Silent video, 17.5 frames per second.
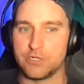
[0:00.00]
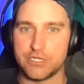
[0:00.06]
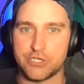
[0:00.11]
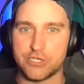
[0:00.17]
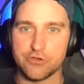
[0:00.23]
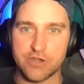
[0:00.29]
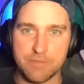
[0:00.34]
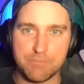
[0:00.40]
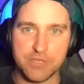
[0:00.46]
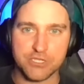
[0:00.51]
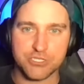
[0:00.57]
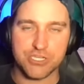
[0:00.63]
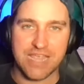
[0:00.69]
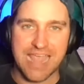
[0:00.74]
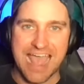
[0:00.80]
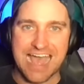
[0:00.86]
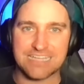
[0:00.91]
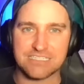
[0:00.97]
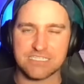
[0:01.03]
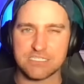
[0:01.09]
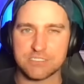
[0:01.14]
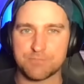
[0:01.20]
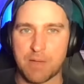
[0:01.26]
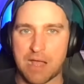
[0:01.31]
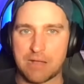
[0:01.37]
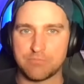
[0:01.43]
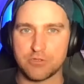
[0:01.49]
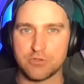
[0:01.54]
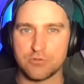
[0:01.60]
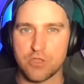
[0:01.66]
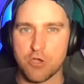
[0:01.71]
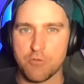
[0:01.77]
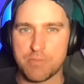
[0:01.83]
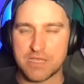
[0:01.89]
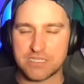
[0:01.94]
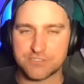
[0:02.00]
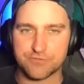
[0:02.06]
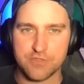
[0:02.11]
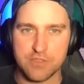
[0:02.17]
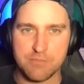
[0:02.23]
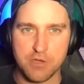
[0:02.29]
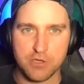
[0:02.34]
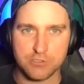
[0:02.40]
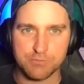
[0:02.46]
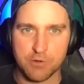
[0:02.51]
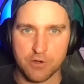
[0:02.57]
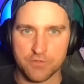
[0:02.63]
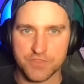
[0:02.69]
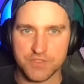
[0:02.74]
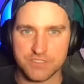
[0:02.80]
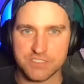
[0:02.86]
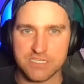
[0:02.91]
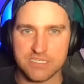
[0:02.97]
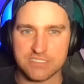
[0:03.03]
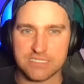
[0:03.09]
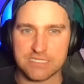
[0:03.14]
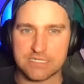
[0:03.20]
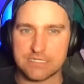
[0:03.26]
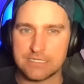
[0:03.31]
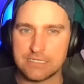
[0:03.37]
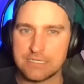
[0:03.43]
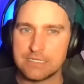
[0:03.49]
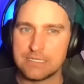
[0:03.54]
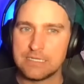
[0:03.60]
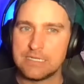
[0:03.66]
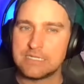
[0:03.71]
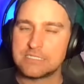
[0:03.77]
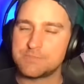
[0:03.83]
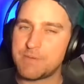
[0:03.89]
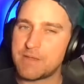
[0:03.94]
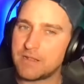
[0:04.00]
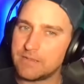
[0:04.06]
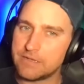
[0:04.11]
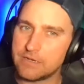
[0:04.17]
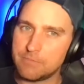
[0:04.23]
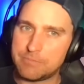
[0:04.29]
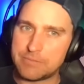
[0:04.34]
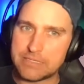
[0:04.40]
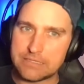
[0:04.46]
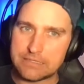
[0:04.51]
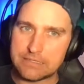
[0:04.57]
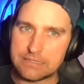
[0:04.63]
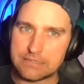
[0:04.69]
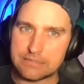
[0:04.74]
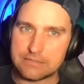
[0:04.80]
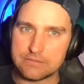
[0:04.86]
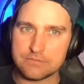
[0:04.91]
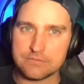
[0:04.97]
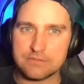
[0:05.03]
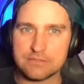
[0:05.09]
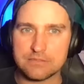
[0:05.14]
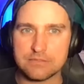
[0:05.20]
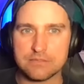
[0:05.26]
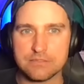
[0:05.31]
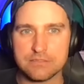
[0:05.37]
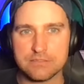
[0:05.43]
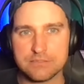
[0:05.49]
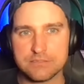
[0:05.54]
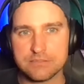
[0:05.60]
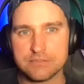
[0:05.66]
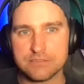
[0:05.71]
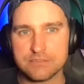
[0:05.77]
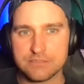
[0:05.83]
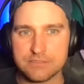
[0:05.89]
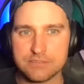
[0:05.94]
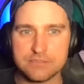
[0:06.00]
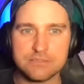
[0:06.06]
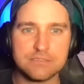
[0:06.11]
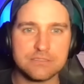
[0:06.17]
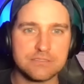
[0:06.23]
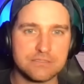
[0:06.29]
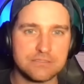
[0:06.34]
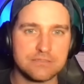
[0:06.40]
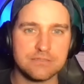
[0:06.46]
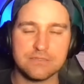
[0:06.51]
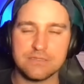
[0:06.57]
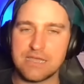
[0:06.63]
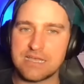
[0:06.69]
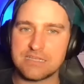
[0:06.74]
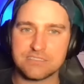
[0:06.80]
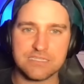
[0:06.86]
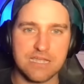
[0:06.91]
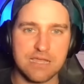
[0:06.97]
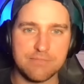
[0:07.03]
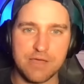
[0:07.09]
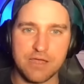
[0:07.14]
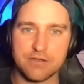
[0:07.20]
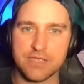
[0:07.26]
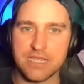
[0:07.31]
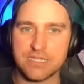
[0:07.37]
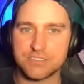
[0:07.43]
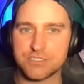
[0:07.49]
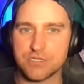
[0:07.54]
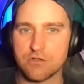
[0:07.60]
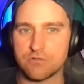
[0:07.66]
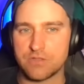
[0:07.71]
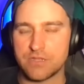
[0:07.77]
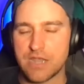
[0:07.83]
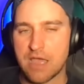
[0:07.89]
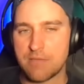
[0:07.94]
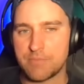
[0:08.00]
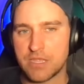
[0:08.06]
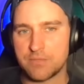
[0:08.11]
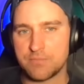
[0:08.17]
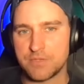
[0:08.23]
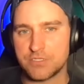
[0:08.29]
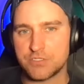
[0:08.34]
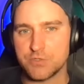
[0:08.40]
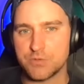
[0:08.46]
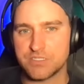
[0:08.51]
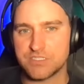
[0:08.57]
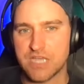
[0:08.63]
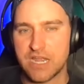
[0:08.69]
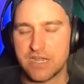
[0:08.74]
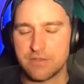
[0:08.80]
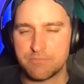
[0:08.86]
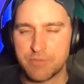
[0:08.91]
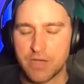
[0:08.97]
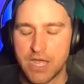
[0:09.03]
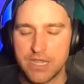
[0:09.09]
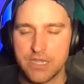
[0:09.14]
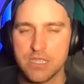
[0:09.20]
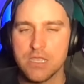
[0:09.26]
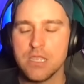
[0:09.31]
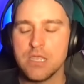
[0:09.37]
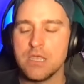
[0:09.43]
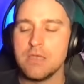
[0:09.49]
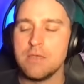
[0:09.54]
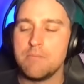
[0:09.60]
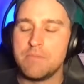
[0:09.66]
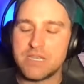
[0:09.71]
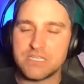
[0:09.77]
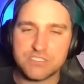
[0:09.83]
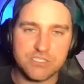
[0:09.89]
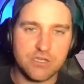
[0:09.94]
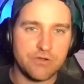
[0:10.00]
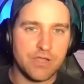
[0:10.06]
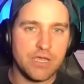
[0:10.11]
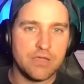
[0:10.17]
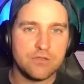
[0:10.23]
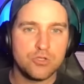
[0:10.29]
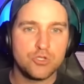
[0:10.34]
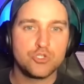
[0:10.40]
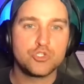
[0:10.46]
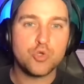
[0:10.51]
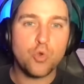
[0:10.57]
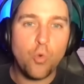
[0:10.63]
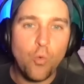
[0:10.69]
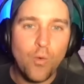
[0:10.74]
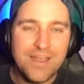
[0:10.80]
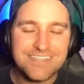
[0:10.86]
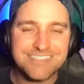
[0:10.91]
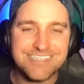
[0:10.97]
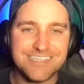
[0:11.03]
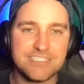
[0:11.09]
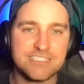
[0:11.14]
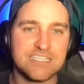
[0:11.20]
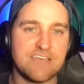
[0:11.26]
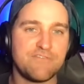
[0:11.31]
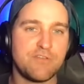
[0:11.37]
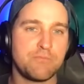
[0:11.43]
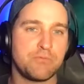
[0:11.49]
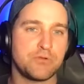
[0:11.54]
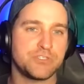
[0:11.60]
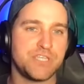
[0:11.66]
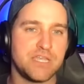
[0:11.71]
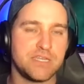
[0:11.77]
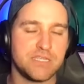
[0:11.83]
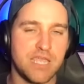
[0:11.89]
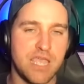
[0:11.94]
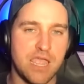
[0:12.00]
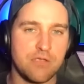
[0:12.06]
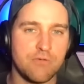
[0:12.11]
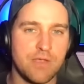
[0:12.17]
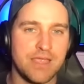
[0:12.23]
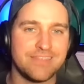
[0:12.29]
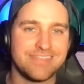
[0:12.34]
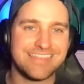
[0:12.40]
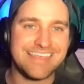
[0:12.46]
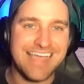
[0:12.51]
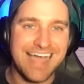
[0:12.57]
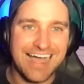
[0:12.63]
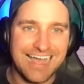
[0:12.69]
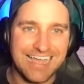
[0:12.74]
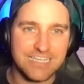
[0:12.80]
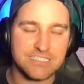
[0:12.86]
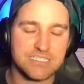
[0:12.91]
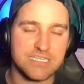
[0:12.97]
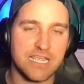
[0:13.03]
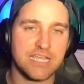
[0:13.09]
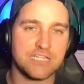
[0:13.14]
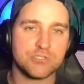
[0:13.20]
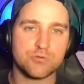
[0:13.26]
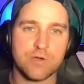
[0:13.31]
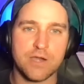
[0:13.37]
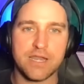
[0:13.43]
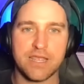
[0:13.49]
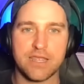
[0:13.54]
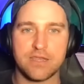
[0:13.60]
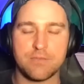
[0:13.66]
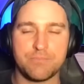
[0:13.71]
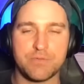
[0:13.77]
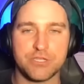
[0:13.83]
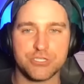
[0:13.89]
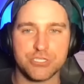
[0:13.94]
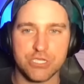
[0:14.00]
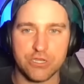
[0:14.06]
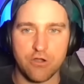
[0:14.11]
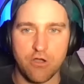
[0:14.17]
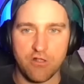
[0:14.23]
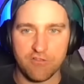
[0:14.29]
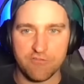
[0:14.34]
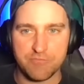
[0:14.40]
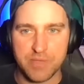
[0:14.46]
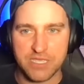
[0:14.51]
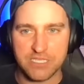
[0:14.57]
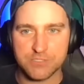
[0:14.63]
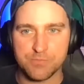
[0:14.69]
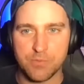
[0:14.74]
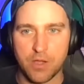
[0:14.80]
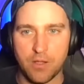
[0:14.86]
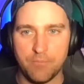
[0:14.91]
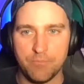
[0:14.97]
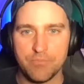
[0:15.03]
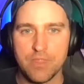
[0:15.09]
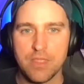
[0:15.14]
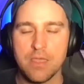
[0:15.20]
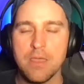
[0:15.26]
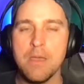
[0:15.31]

really good at pitching, as is Pablo Lopez for the most part this season. It's been a little bit. Uh, last time out against Oakland, not making me too excited. But Minnesota, 27% K rate, the highest against right handed pitching in all of baseball.